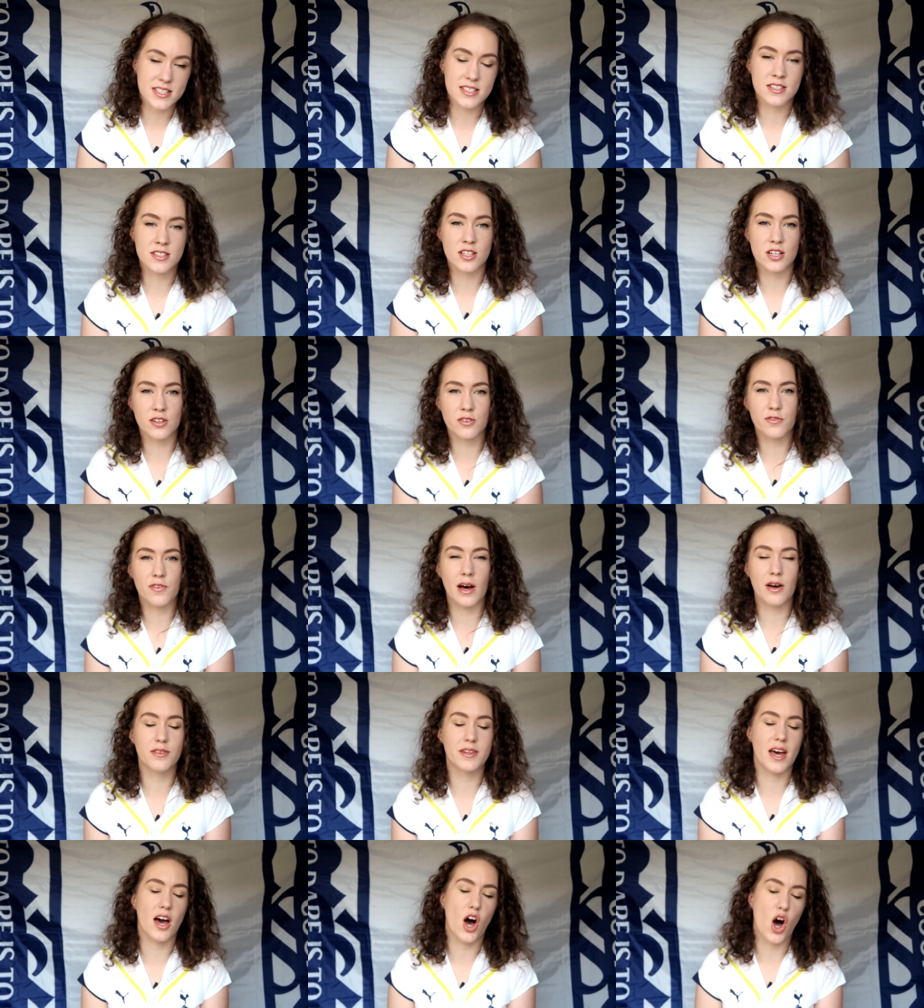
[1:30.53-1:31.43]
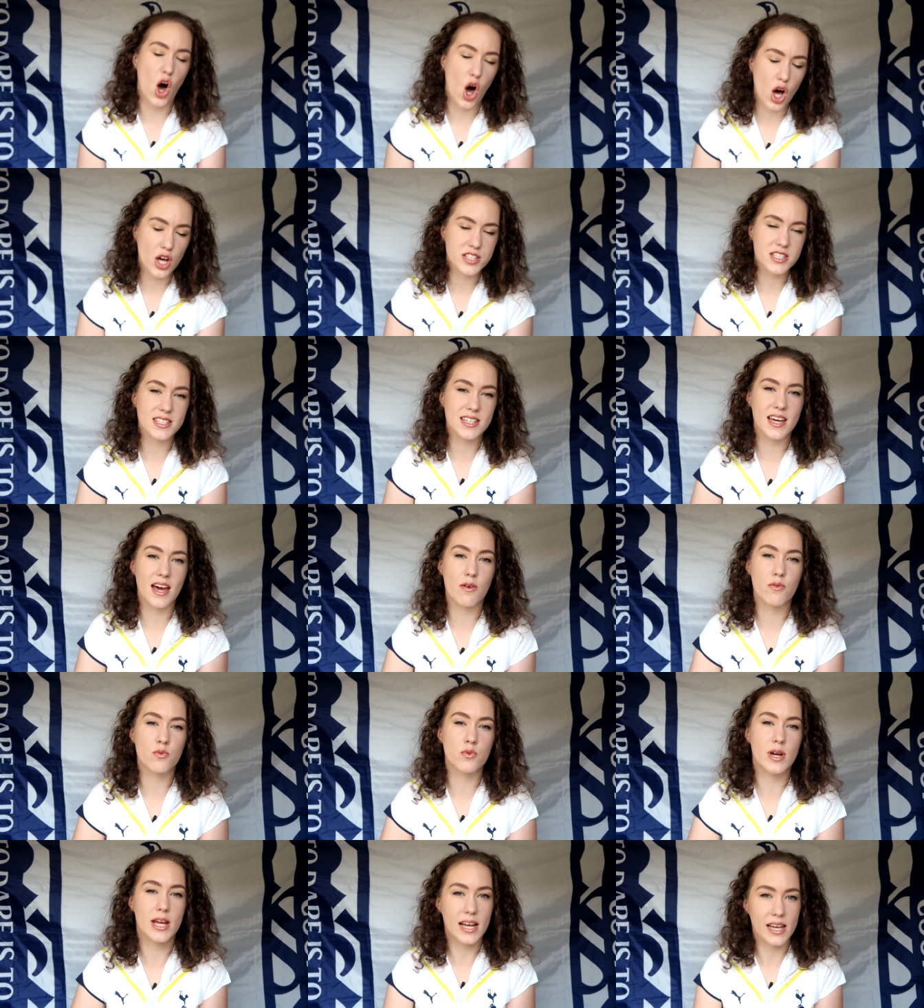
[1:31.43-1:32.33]
Son found it hard to
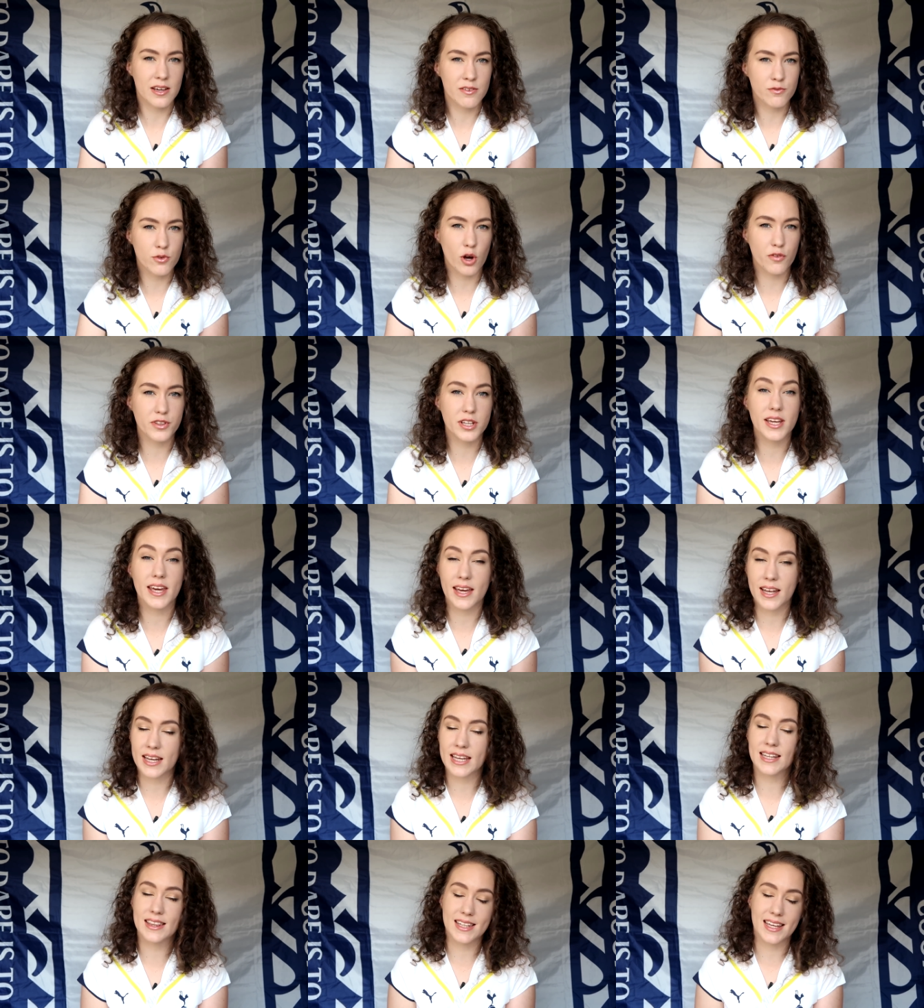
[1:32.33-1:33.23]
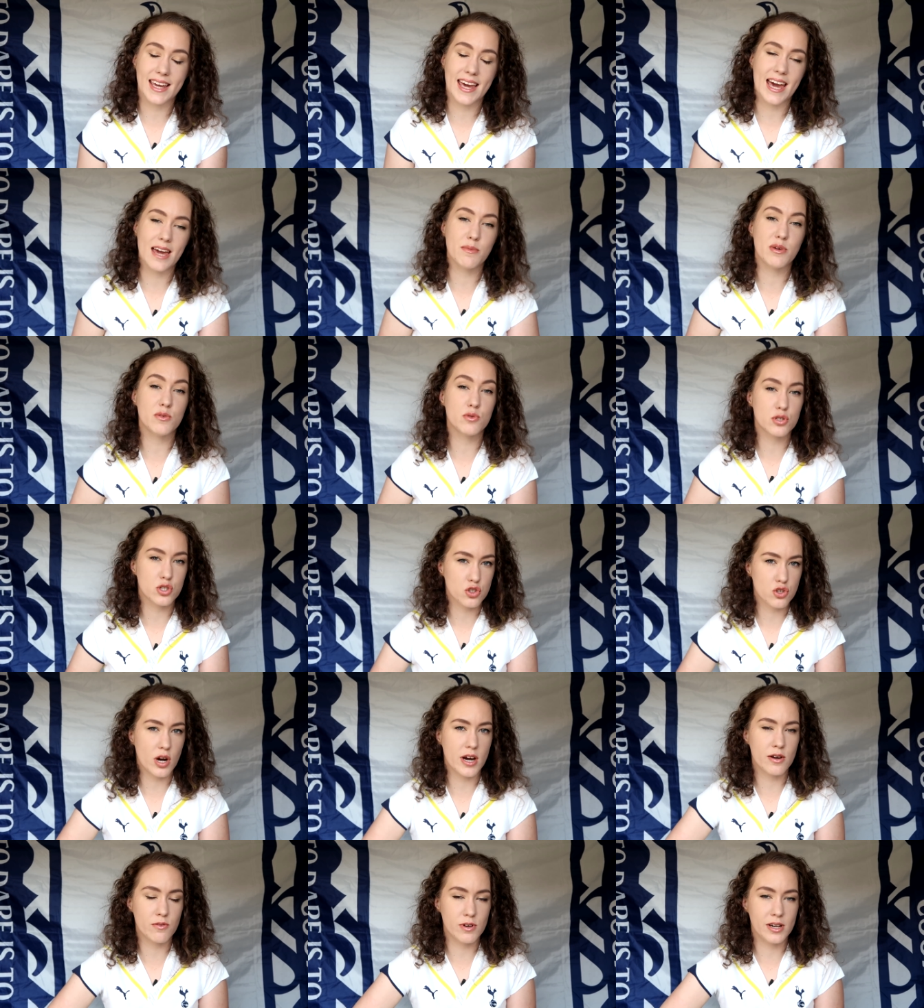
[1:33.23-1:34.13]
get really involved again in the game. He was
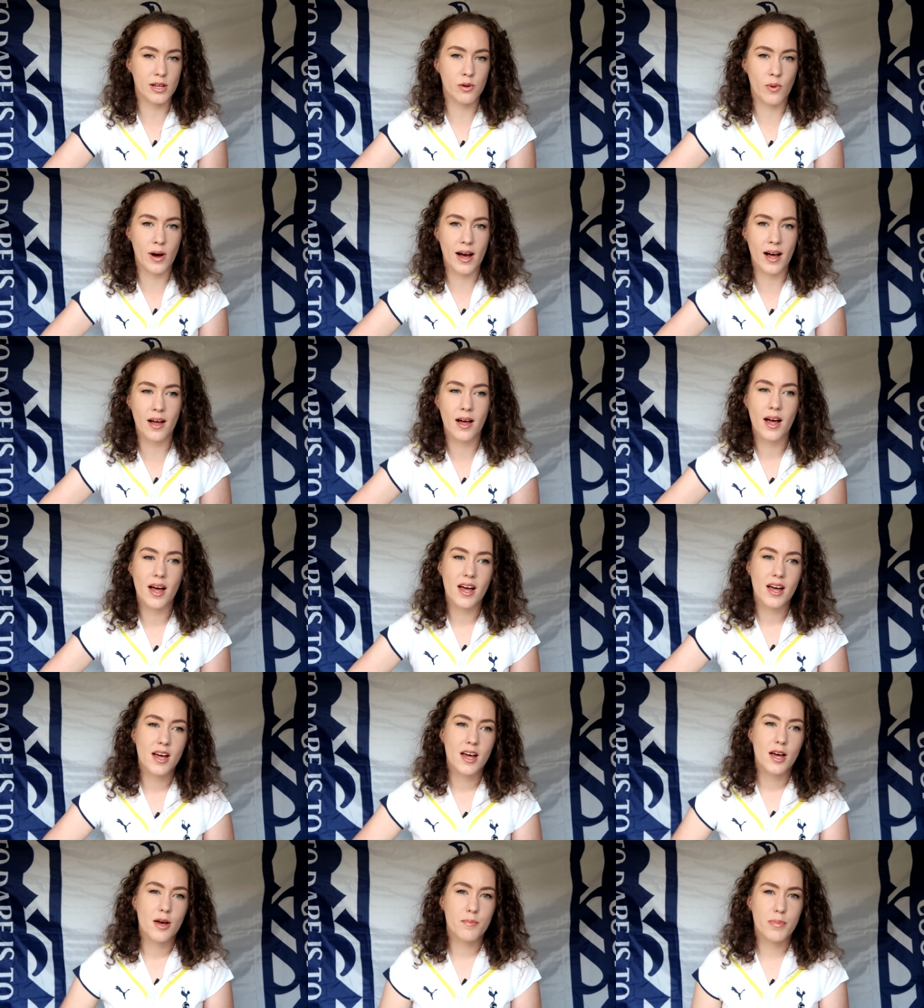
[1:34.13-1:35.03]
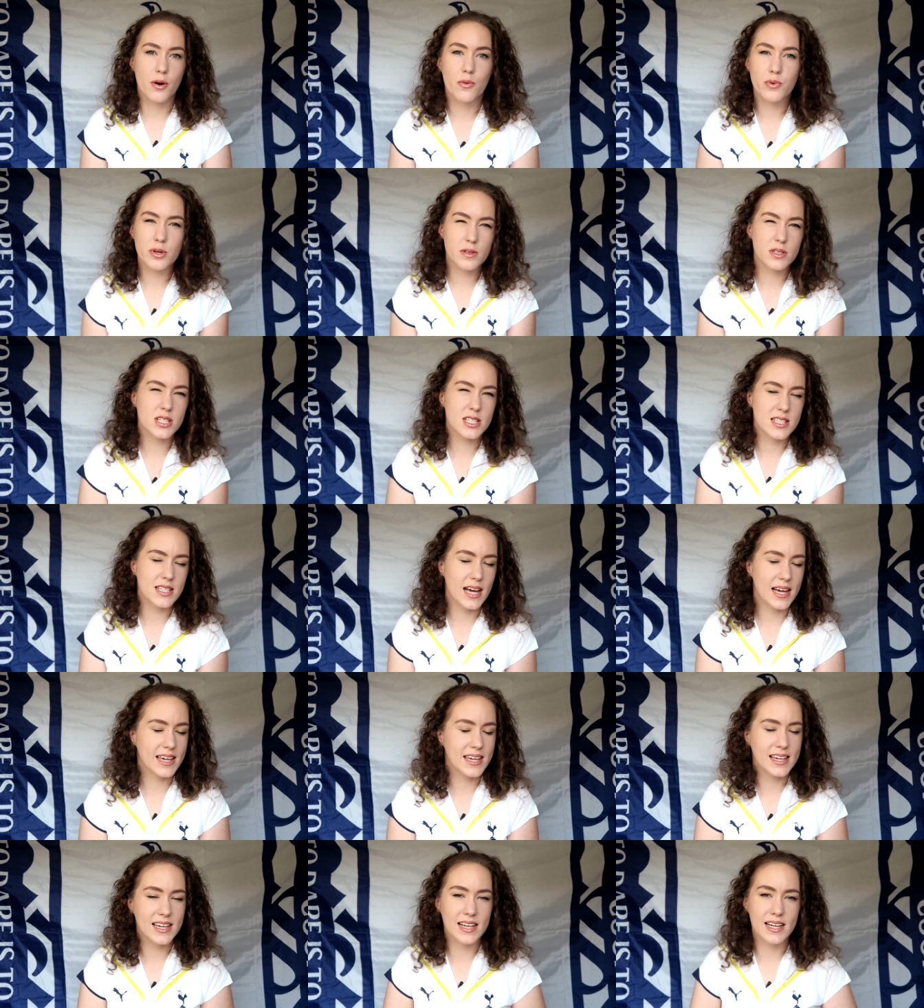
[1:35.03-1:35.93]
trying really well, but we were just
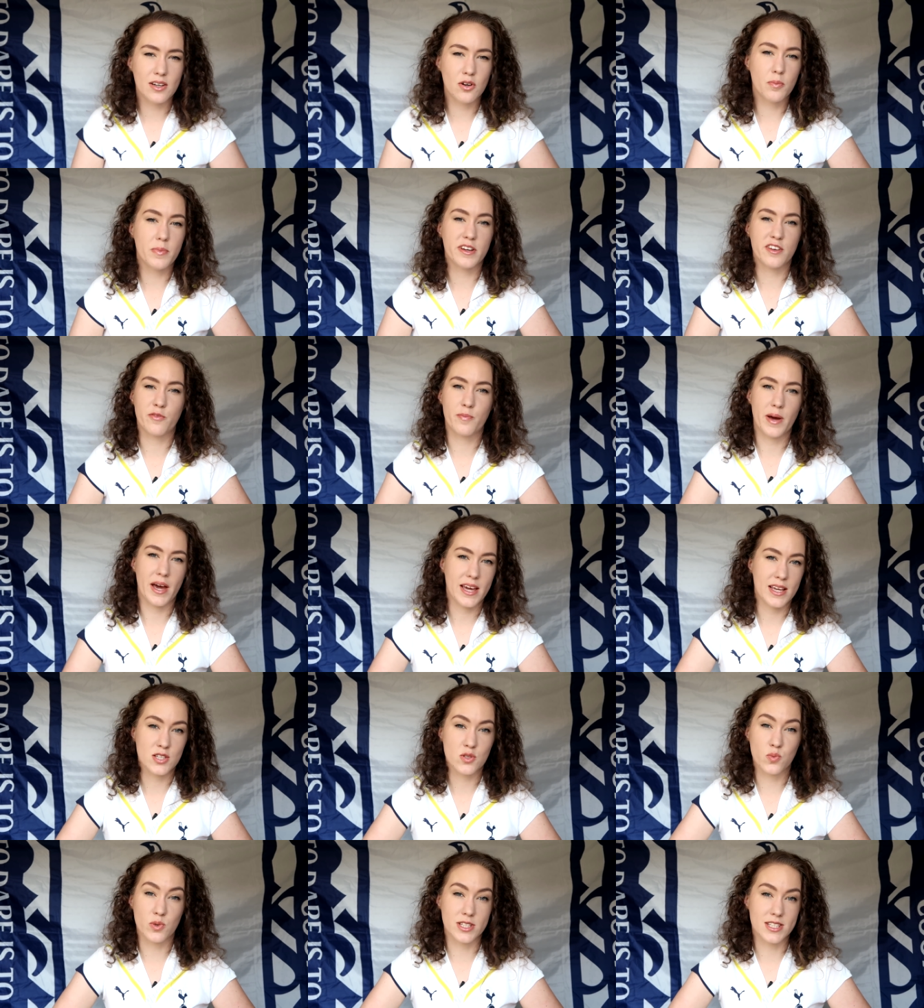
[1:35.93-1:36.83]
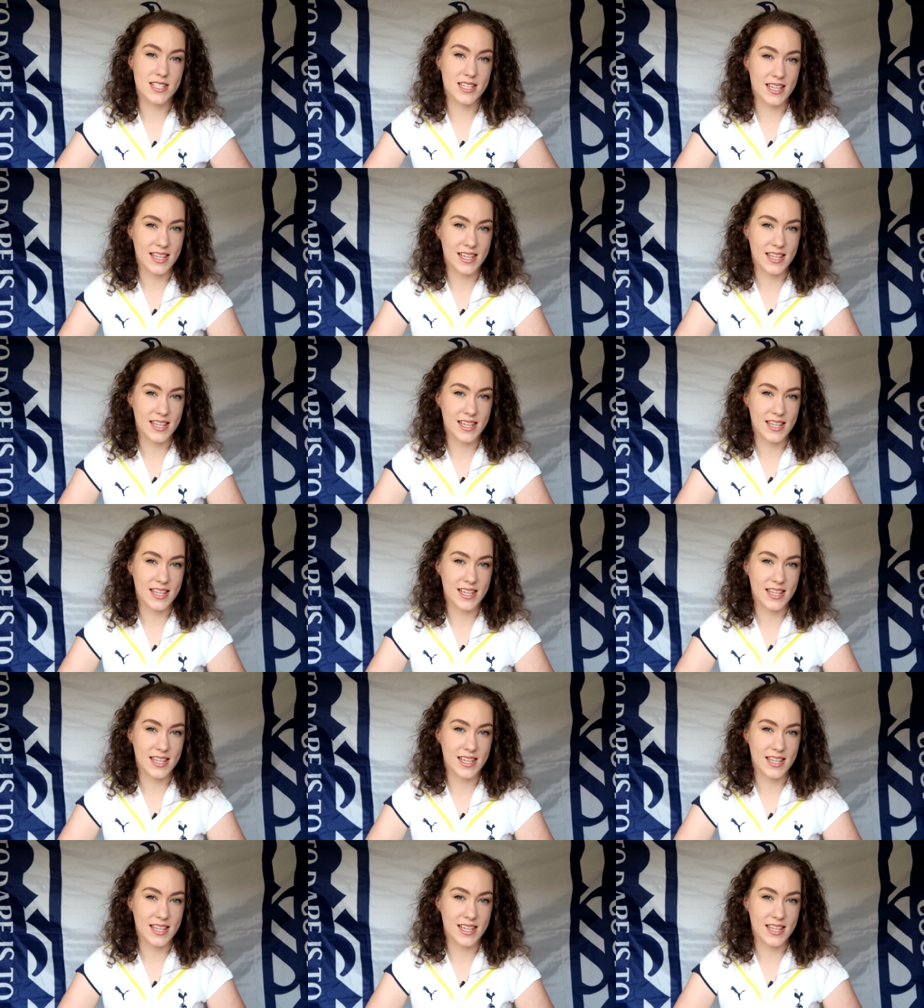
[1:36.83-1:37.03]
lacking a little bit of pace once